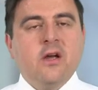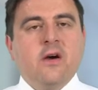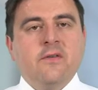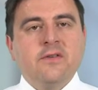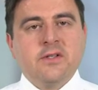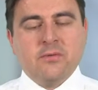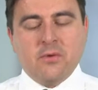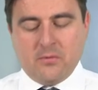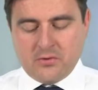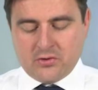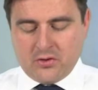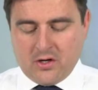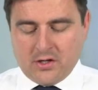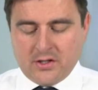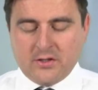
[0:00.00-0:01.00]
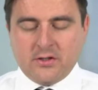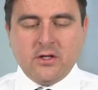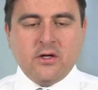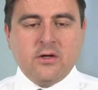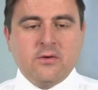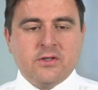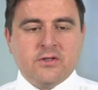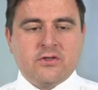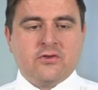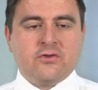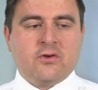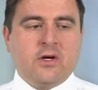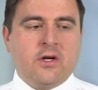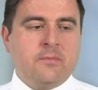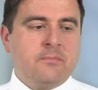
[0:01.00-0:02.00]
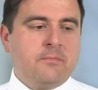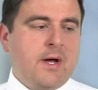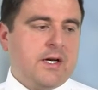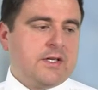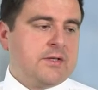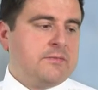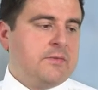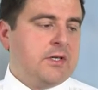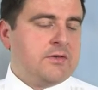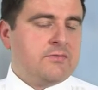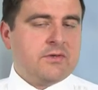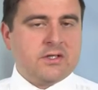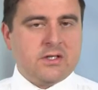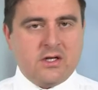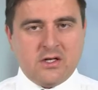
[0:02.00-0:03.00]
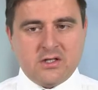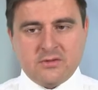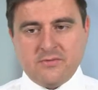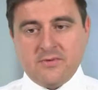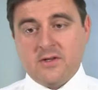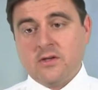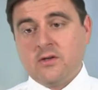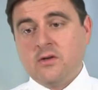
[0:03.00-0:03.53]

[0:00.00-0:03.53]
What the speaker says: Obviously, what we're trying to do is to try and maximize returns within the